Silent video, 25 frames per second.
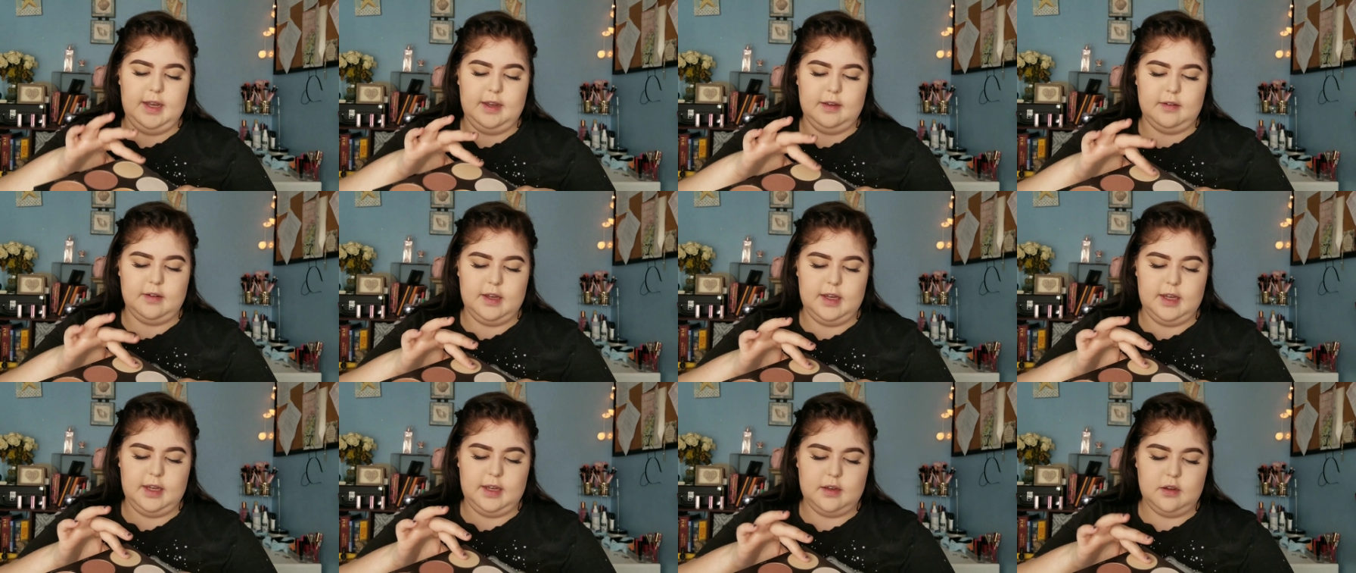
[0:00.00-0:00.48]

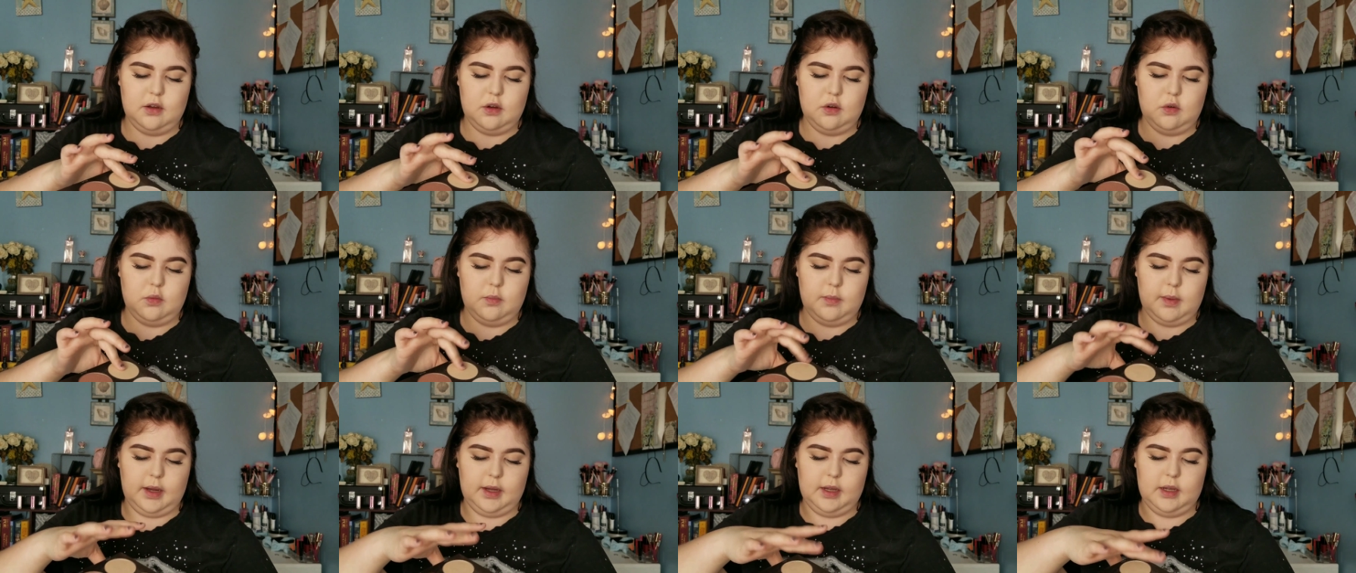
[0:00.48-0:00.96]
Like, oh
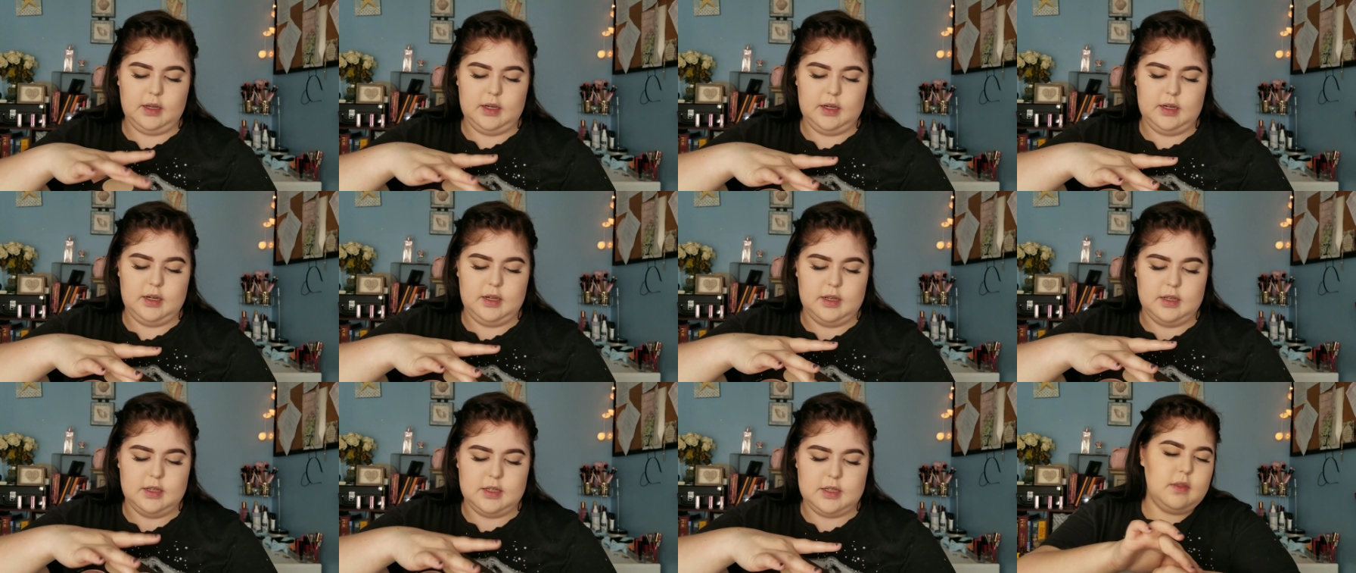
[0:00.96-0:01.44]
my
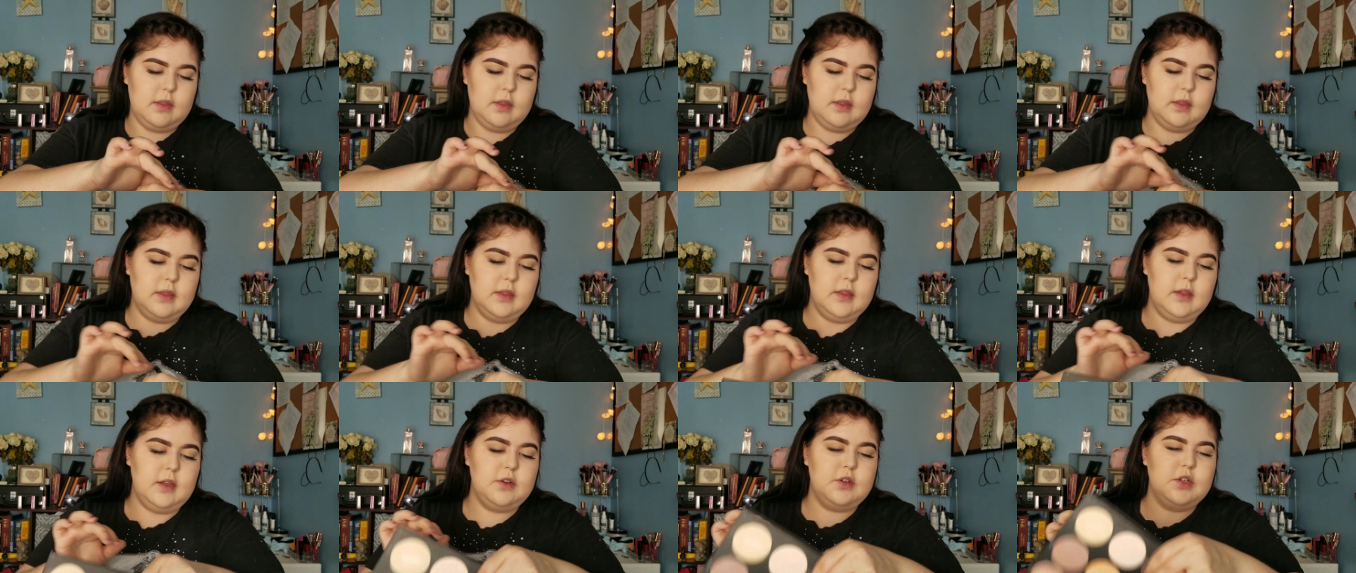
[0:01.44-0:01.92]
goodness,
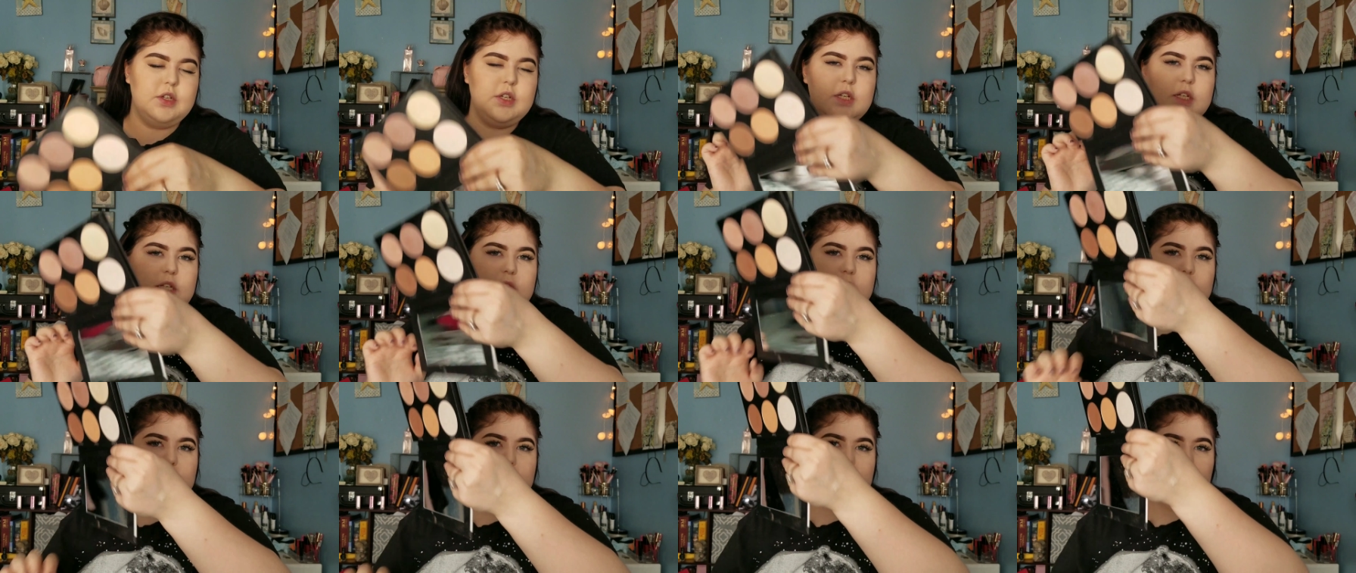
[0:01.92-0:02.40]
they're
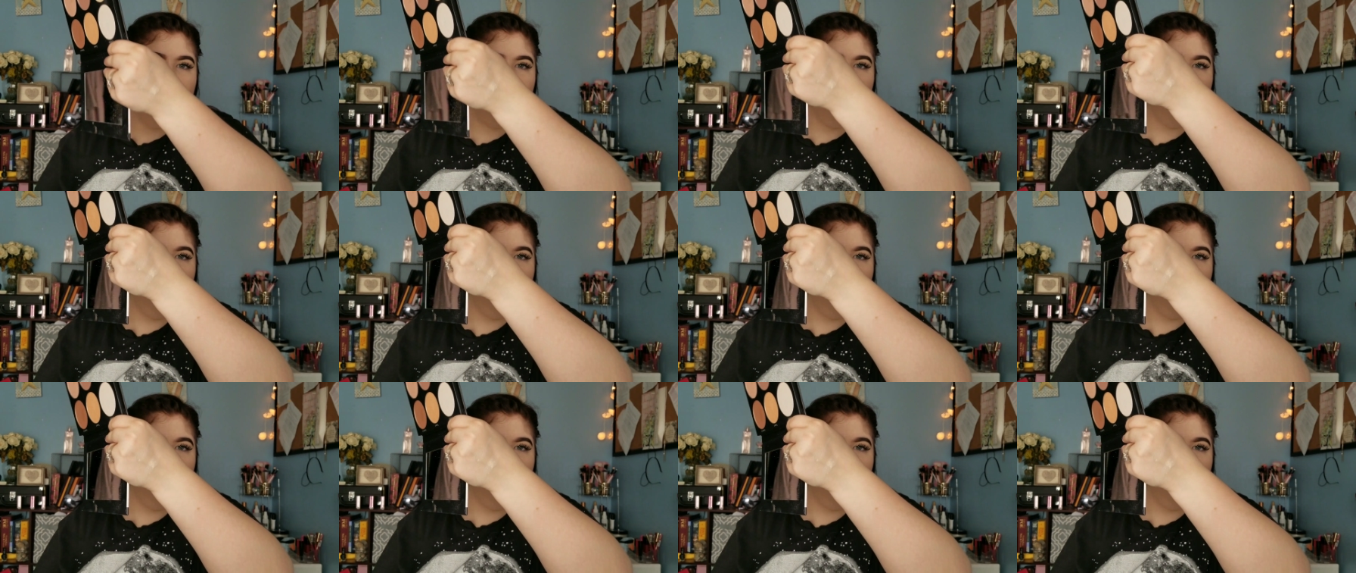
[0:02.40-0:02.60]
just so